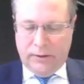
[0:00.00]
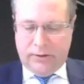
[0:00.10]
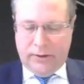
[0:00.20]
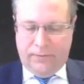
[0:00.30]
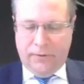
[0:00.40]

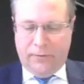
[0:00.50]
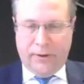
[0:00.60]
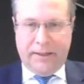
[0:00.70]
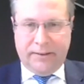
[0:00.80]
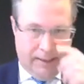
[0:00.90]
so feel
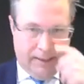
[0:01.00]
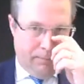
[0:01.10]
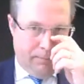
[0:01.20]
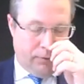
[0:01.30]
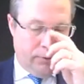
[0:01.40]
free to send
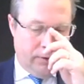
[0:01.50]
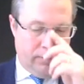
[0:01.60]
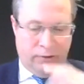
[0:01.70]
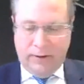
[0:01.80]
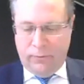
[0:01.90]
them through
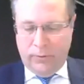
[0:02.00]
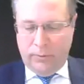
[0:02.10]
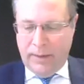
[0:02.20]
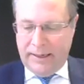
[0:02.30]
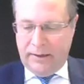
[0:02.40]
and Jeff will
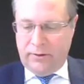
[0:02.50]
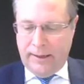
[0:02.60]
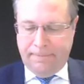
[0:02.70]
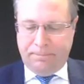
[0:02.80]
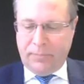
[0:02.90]
manage
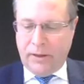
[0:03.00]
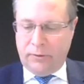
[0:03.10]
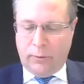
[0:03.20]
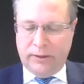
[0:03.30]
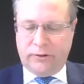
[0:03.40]

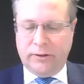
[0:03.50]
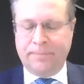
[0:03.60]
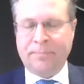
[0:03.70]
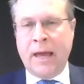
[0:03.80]
those questions.